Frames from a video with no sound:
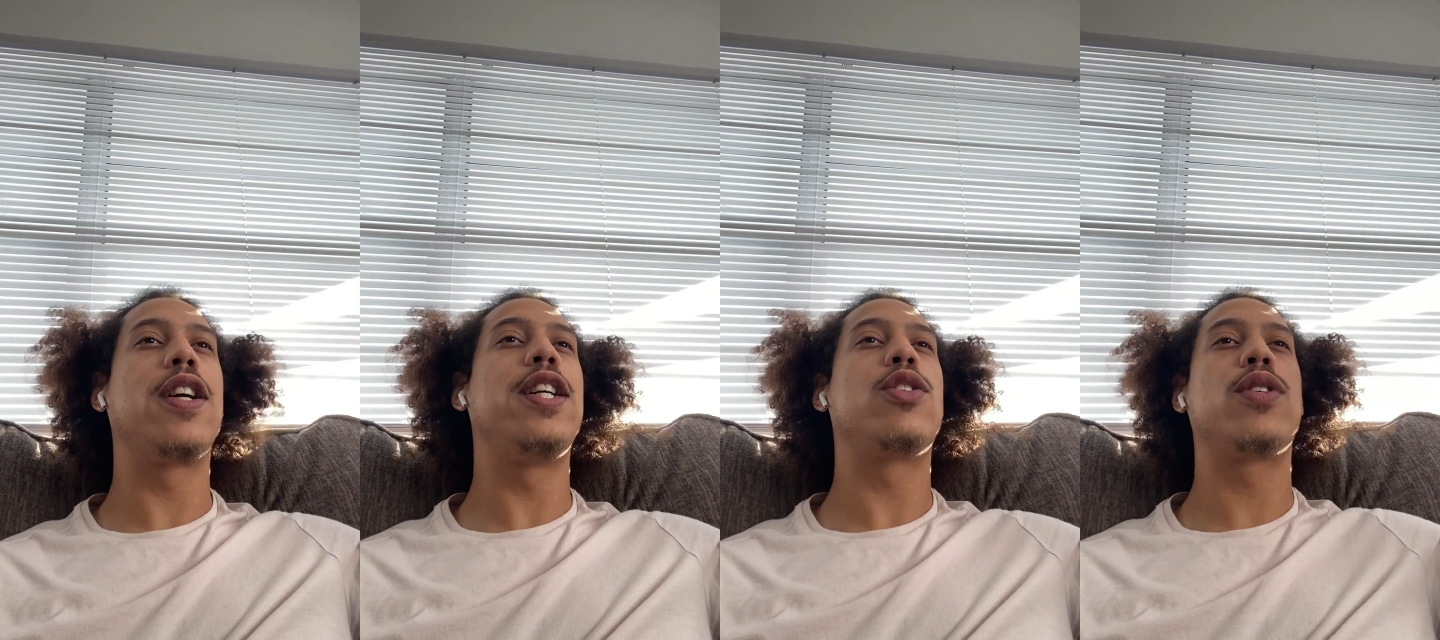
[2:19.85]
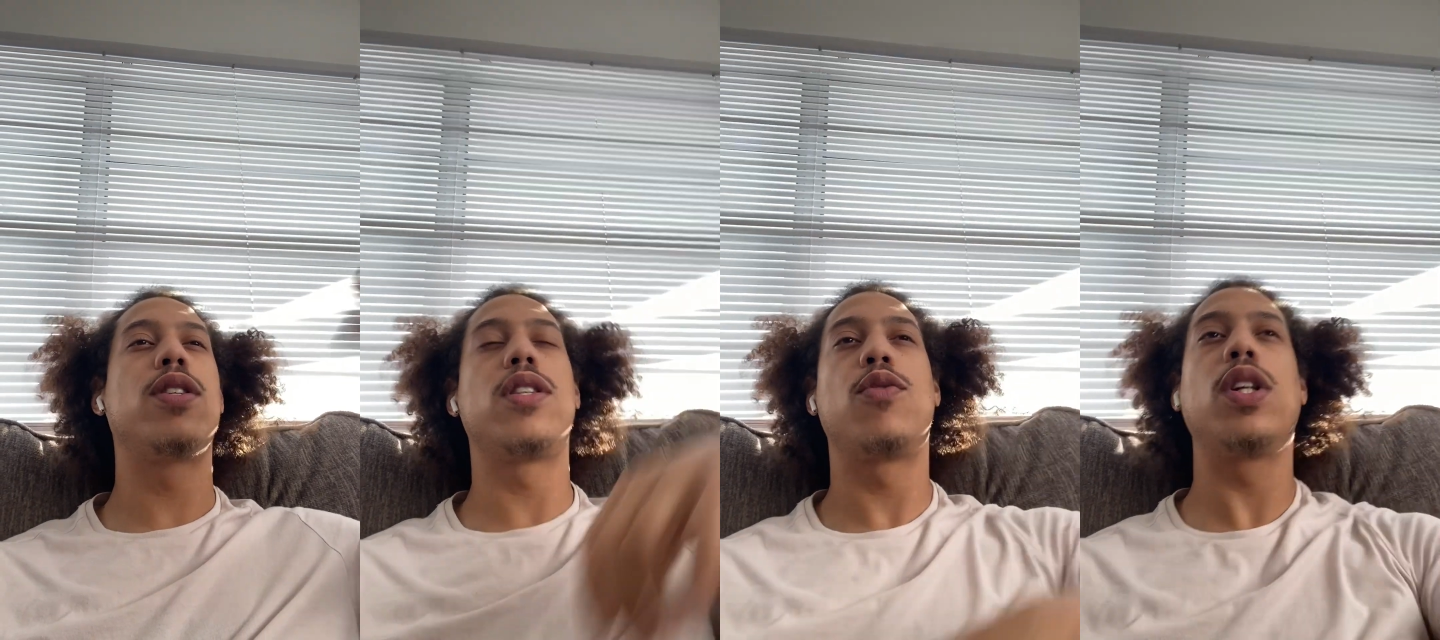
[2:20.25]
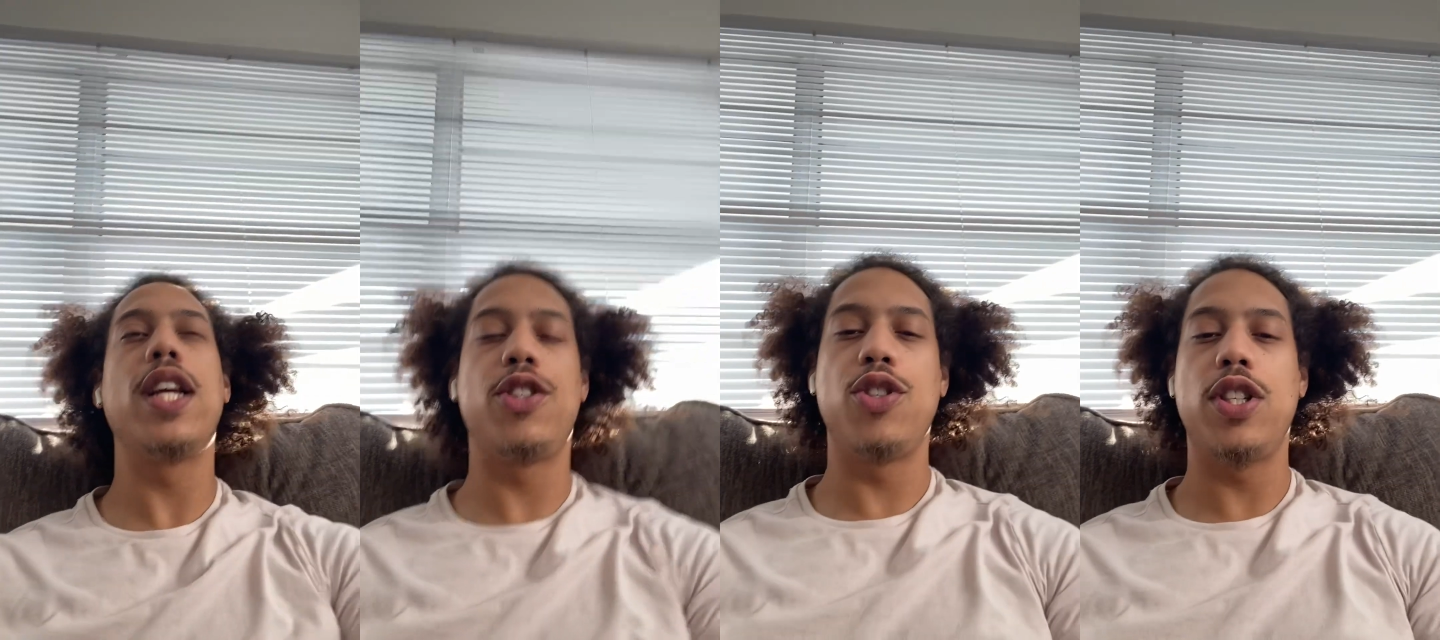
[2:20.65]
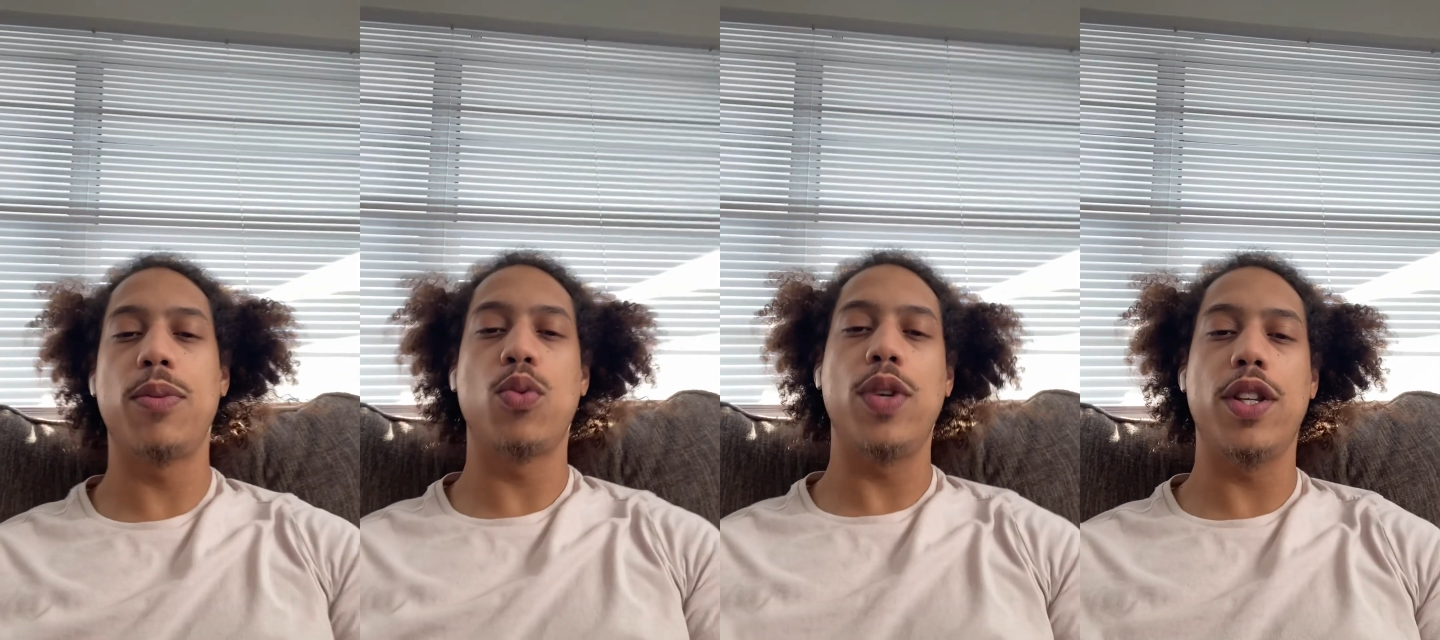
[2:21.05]
interests and relationships
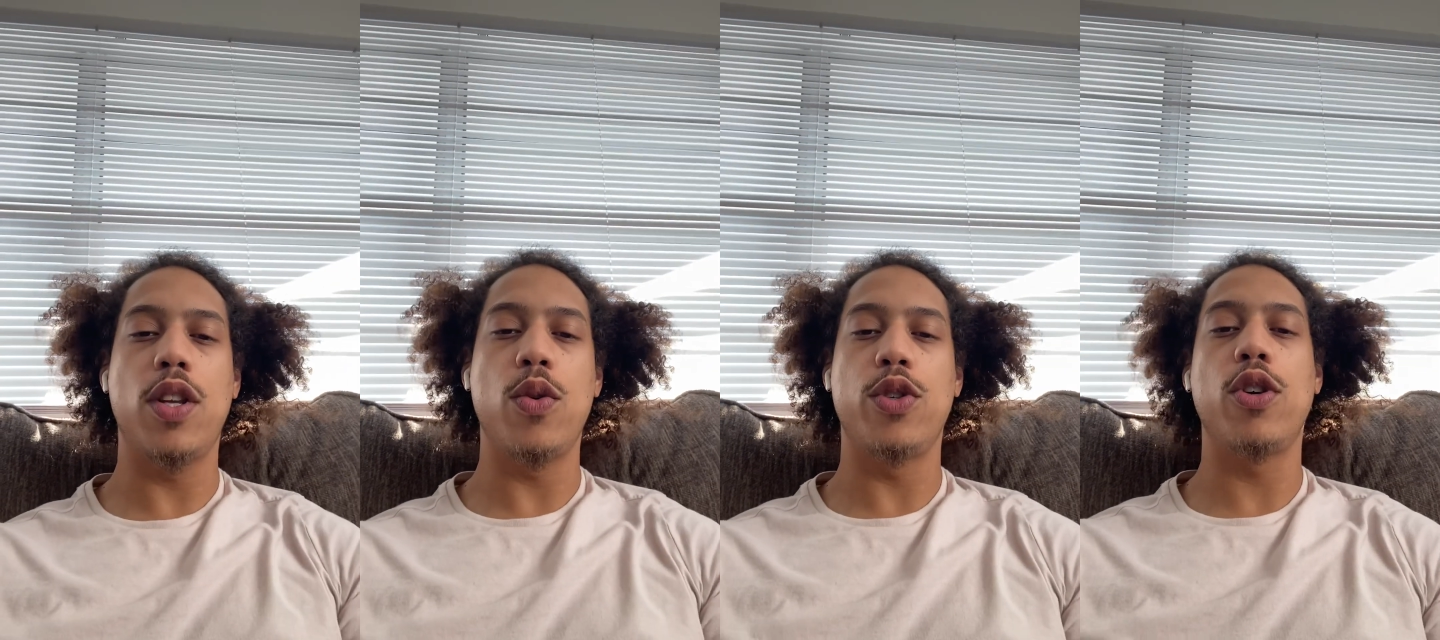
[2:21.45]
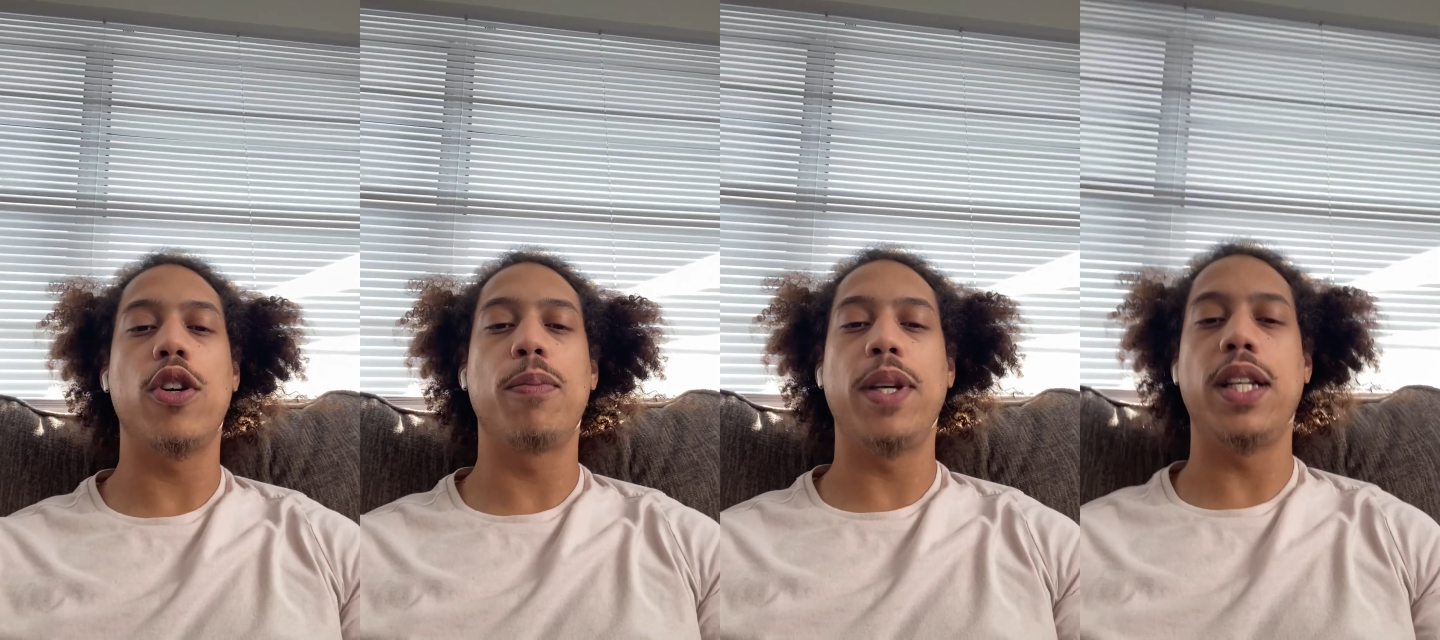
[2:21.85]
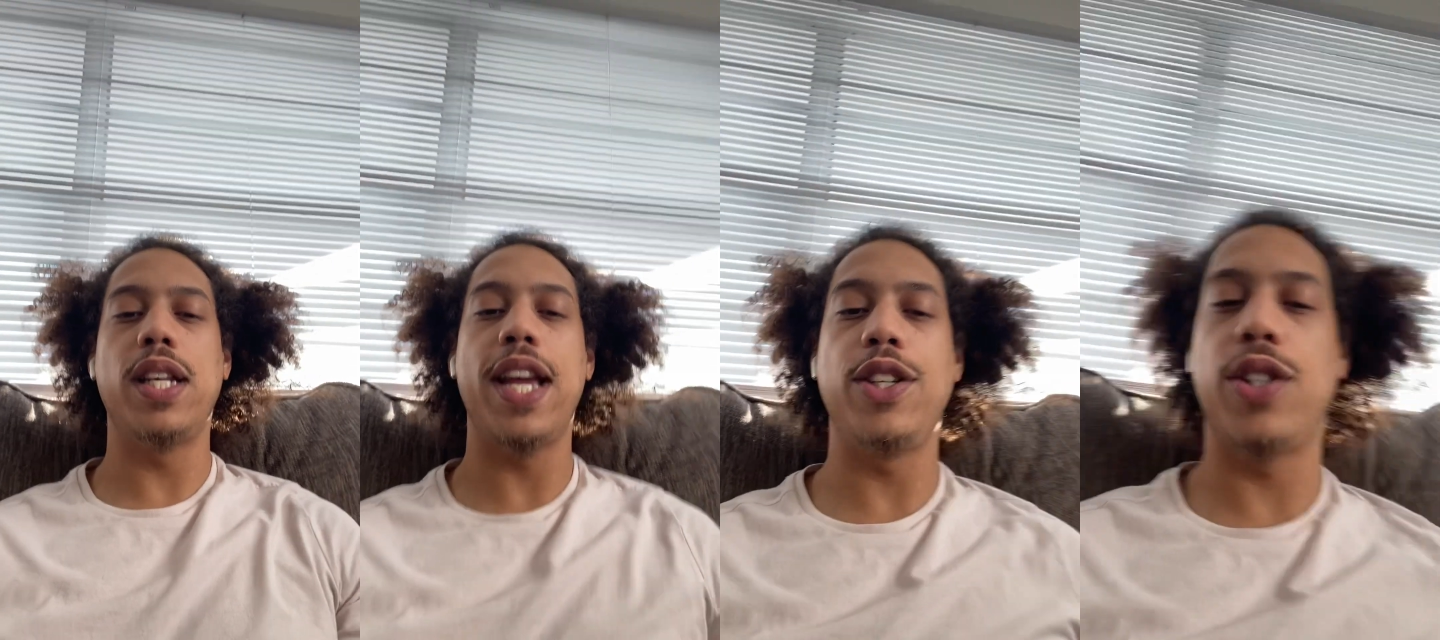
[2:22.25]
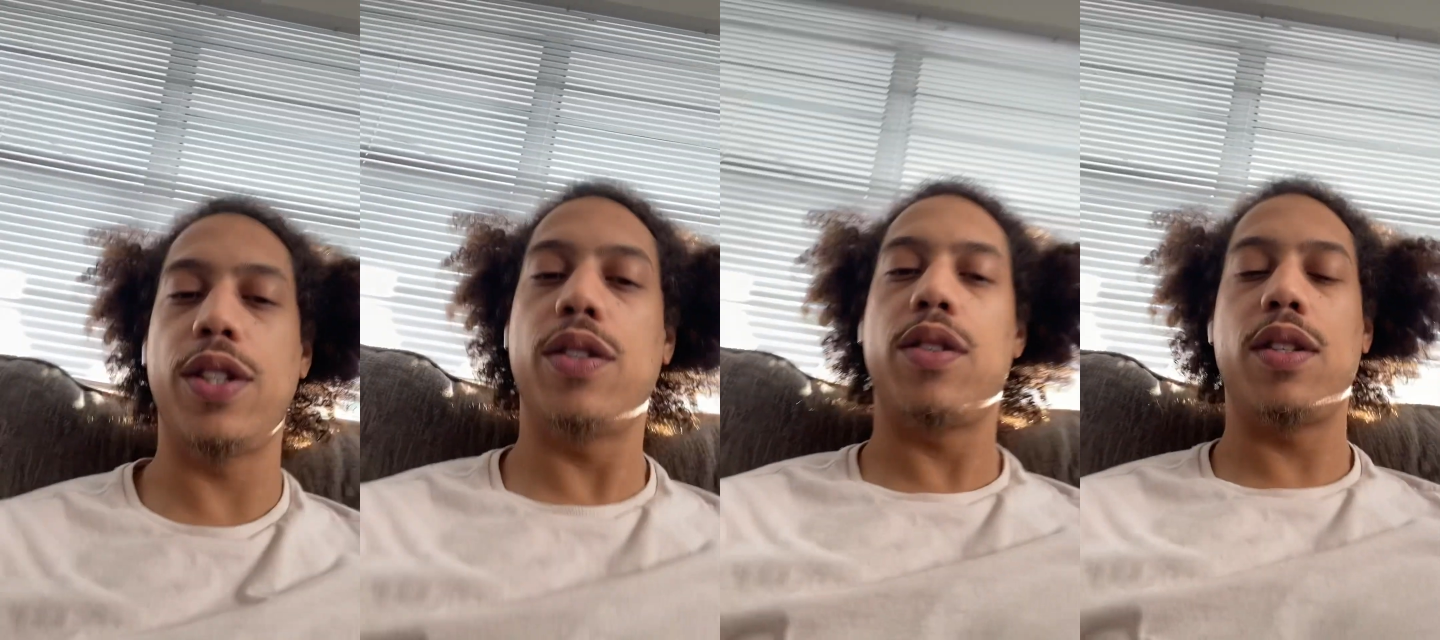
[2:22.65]
with those European nations.